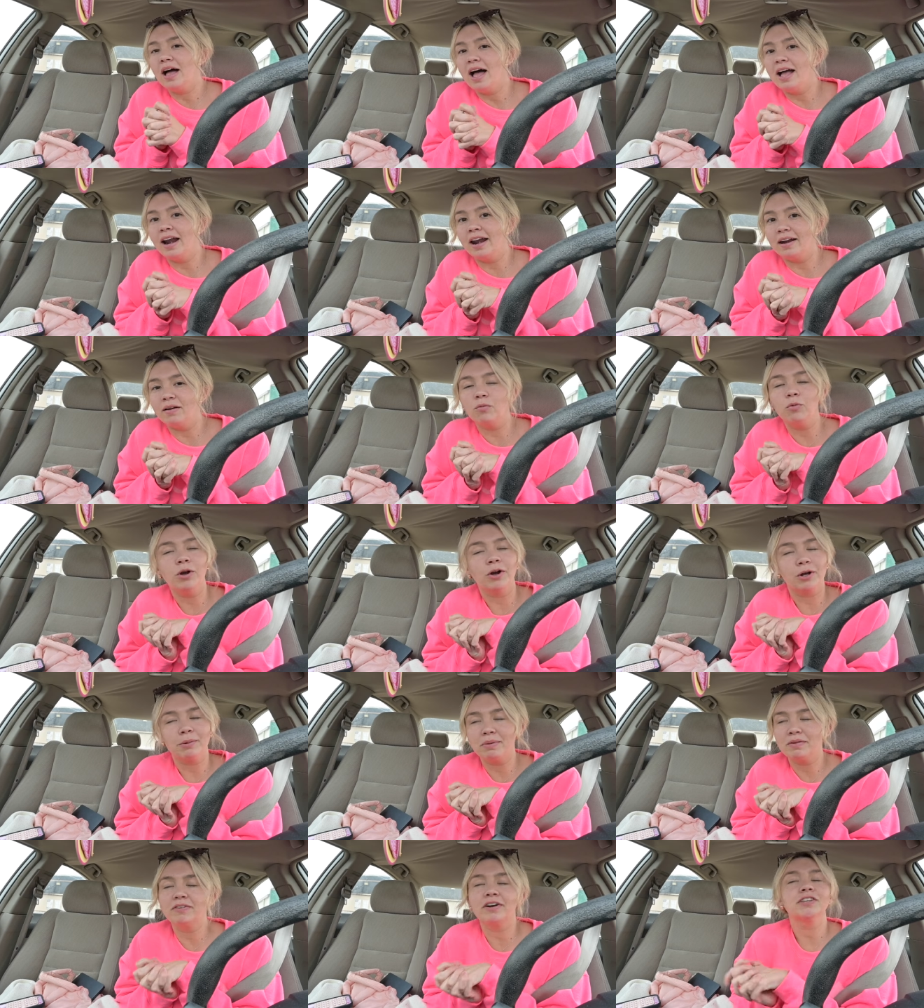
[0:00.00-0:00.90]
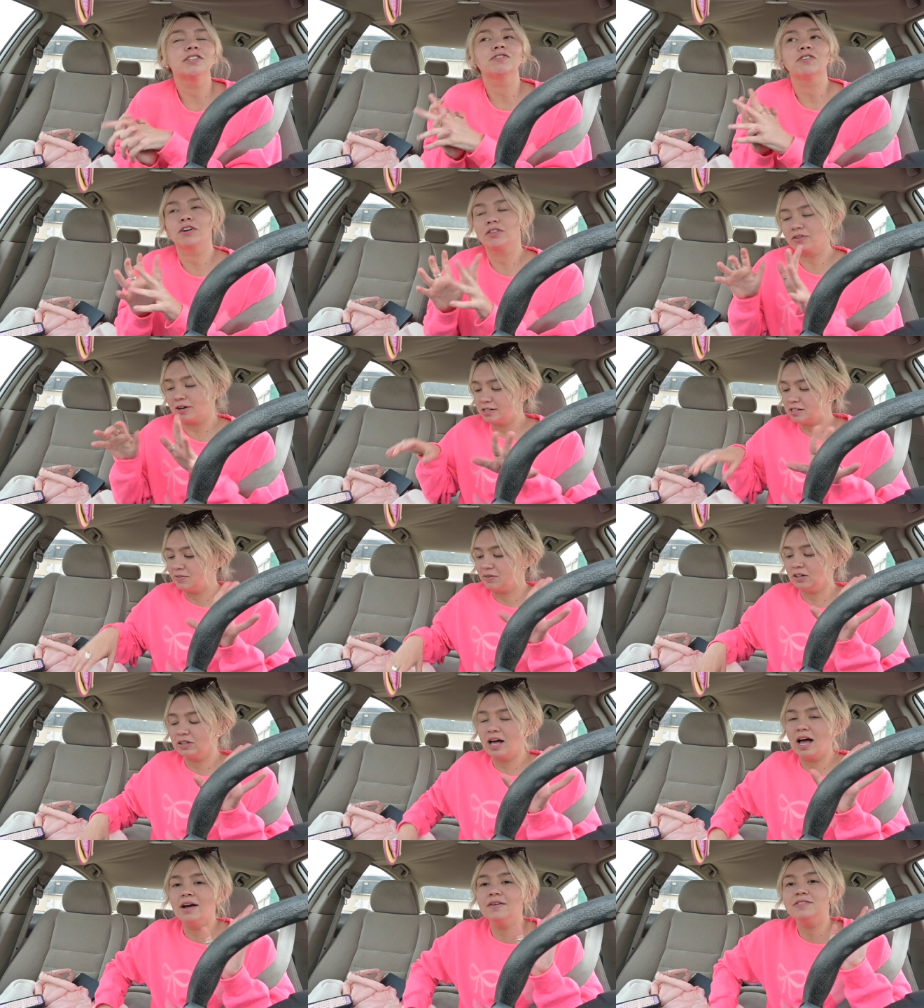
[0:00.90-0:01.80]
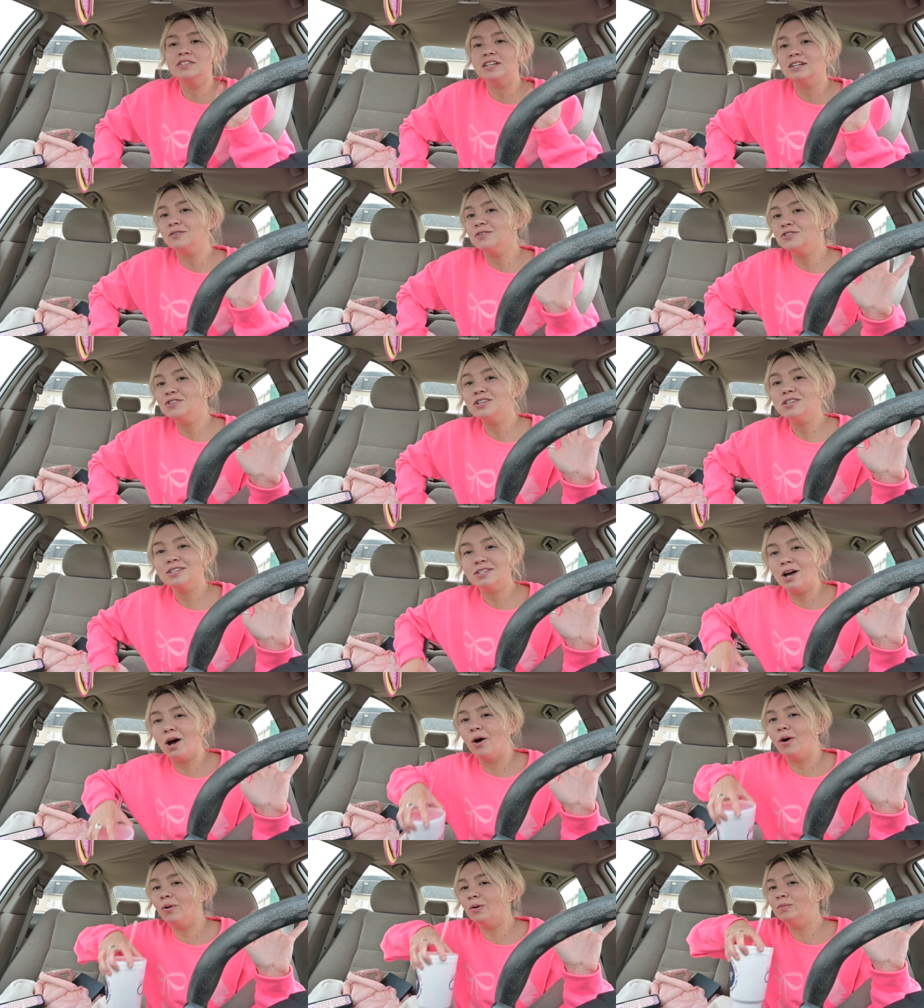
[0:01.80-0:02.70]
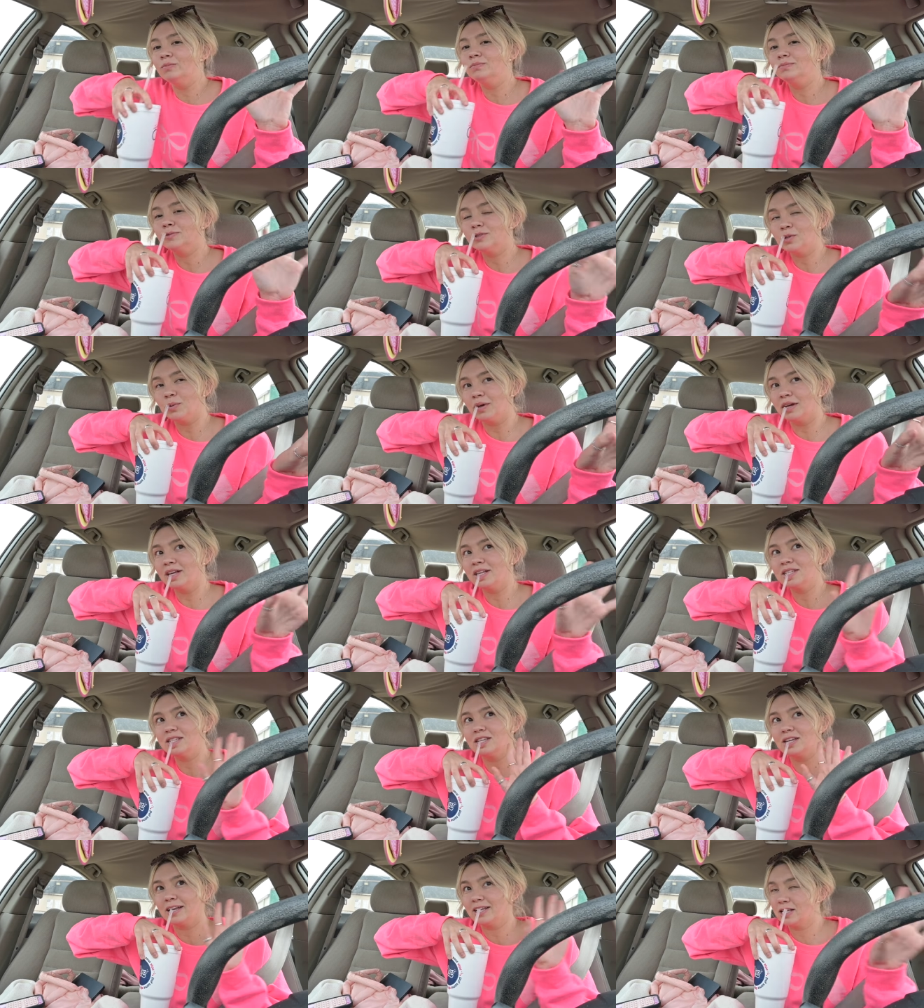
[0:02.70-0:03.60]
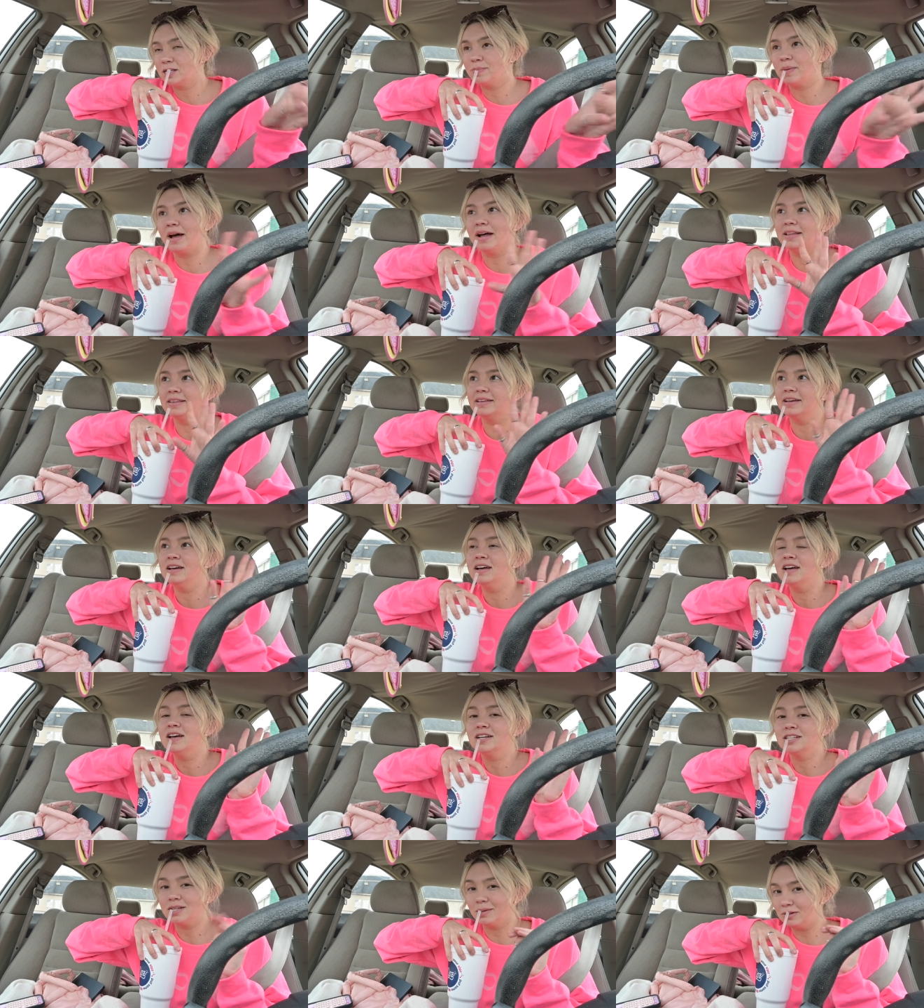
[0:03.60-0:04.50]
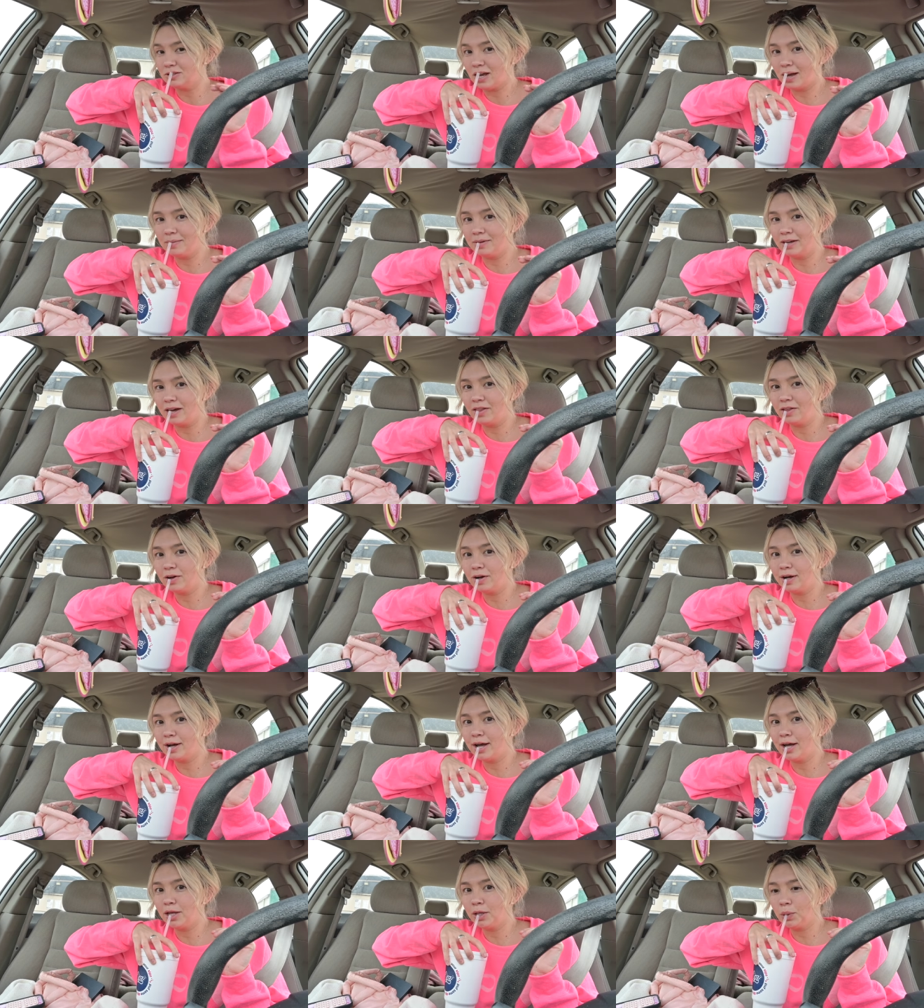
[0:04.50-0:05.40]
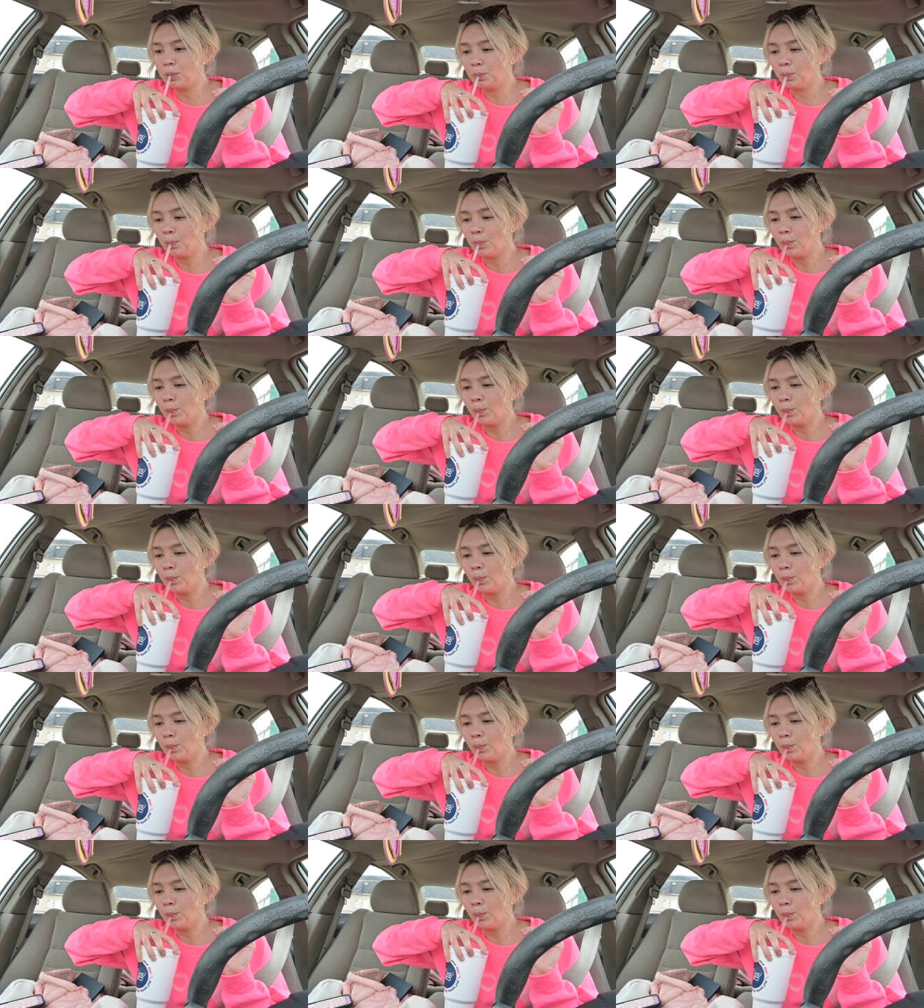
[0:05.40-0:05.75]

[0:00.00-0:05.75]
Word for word: And we are going to be friends for, like, the rest of our lives. And it was just so sweet to get to spend so much time together again.